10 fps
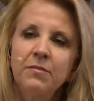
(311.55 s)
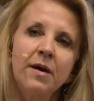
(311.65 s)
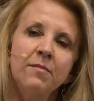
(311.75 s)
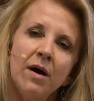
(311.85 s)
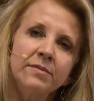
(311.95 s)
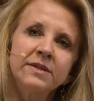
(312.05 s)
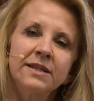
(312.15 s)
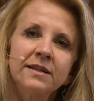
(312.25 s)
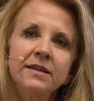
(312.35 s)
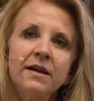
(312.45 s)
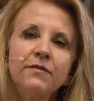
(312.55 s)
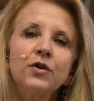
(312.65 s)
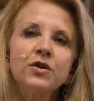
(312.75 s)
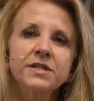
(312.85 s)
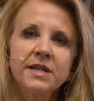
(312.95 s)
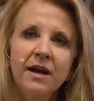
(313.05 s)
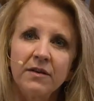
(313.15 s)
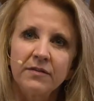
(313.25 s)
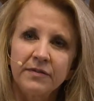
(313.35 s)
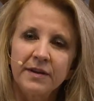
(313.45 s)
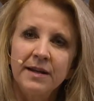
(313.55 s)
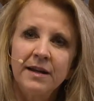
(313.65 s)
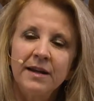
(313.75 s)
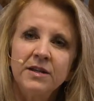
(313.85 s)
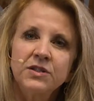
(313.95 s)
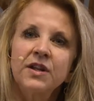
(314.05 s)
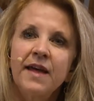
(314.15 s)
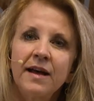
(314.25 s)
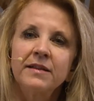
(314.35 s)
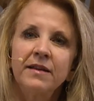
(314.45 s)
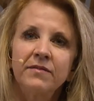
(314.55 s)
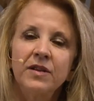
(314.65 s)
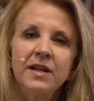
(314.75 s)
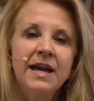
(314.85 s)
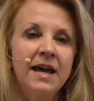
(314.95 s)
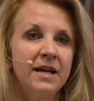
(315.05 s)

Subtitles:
my mom didn't love herself to that level.